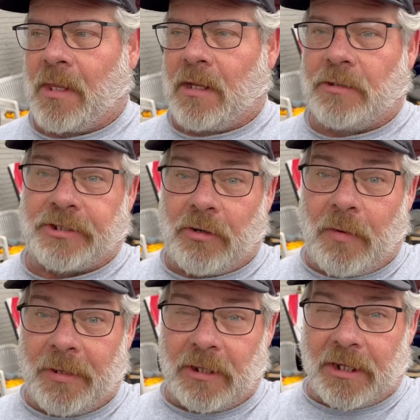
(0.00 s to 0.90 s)
So
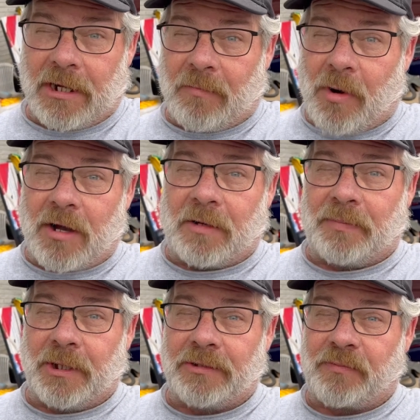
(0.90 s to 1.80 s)
I've been looking on
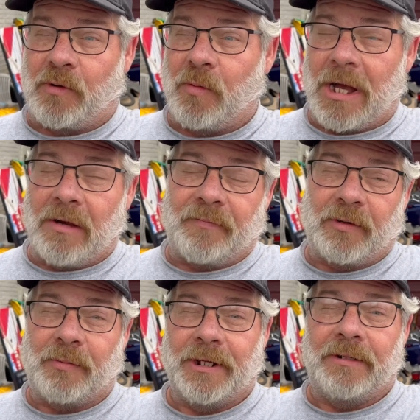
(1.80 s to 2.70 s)
Marketplace for a while for
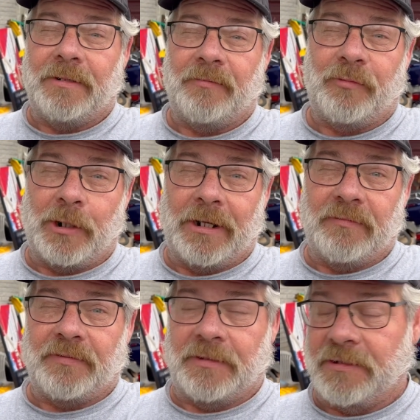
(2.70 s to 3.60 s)
a rear
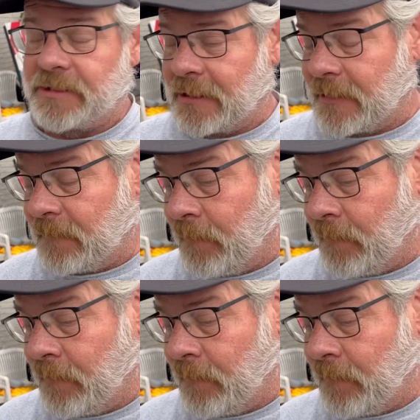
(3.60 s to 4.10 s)
end for this thing.